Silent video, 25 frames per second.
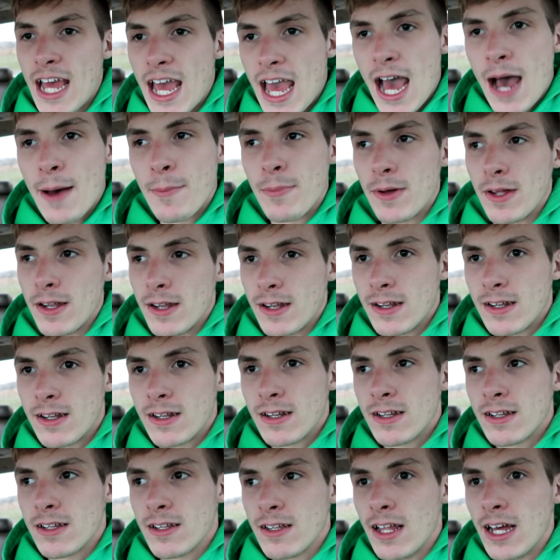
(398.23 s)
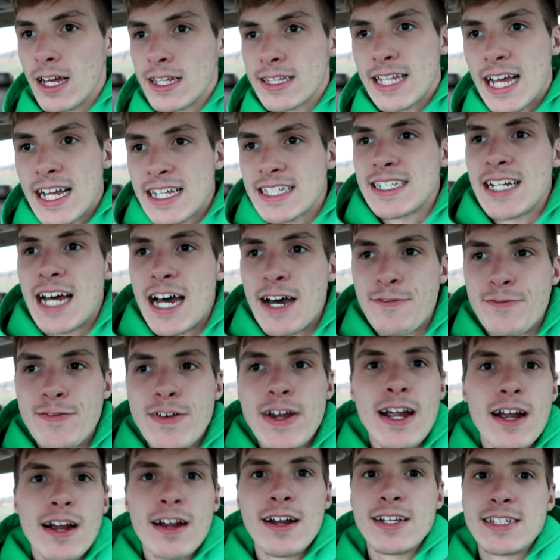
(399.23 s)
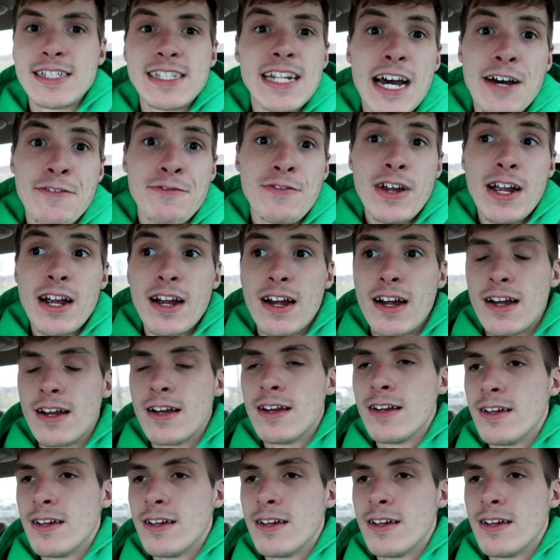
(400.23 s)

happen like that's not fair. It's not fair.